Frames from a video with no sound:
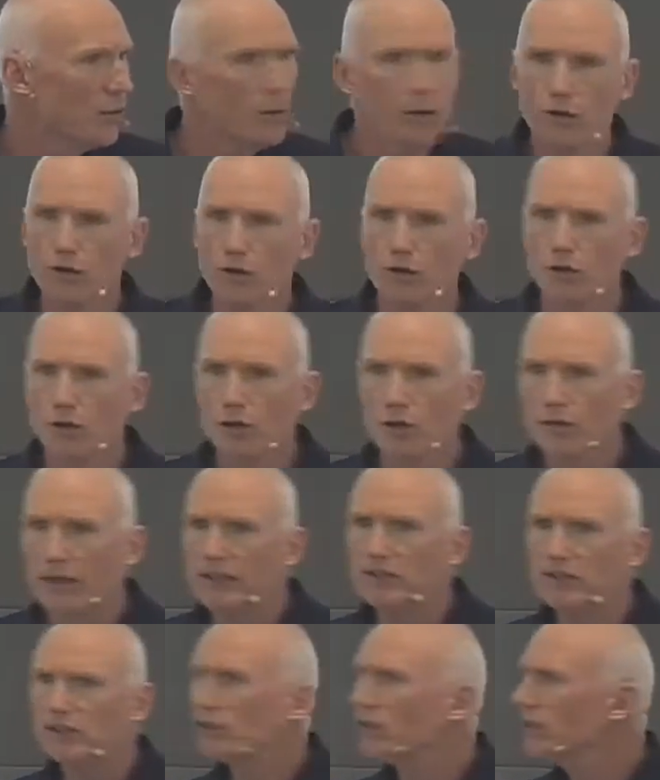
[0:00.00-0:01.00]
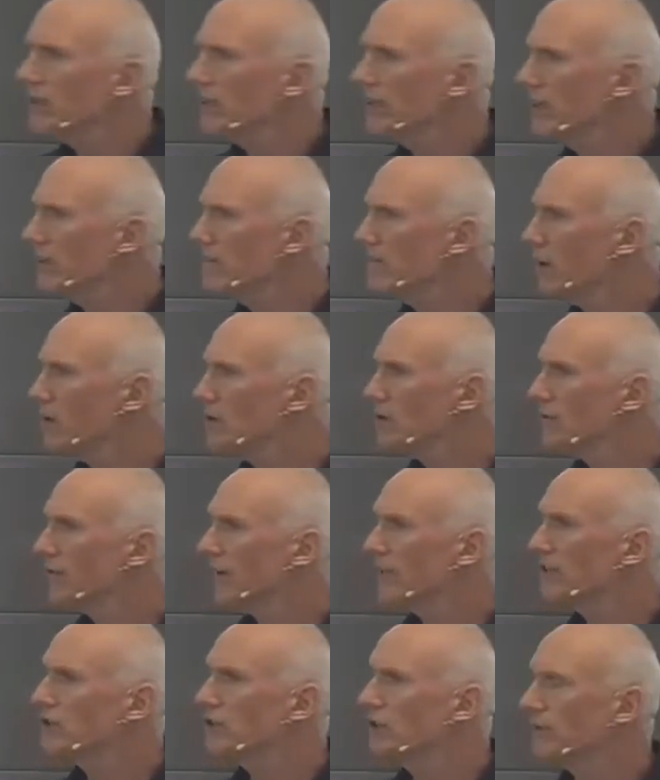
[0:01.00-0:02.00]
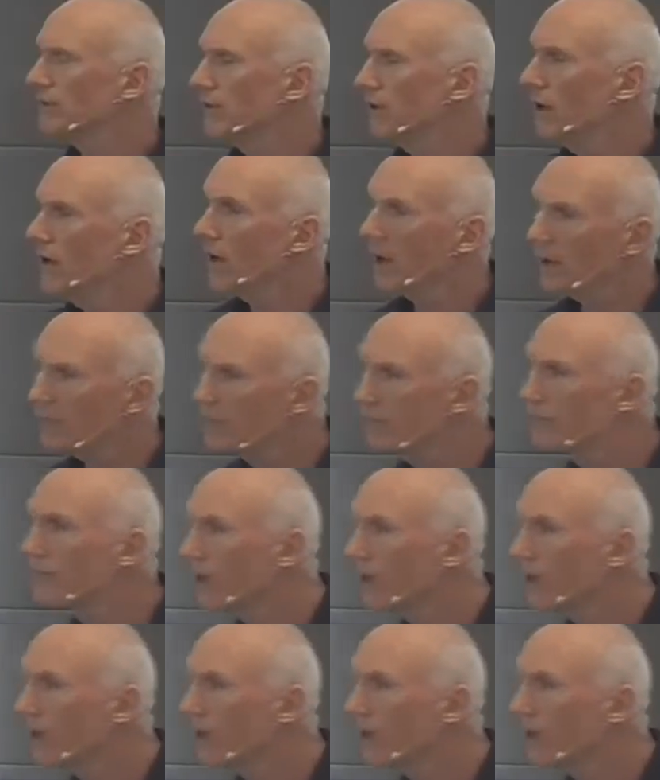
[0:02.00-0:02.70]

Well, then suddenly the motivation of love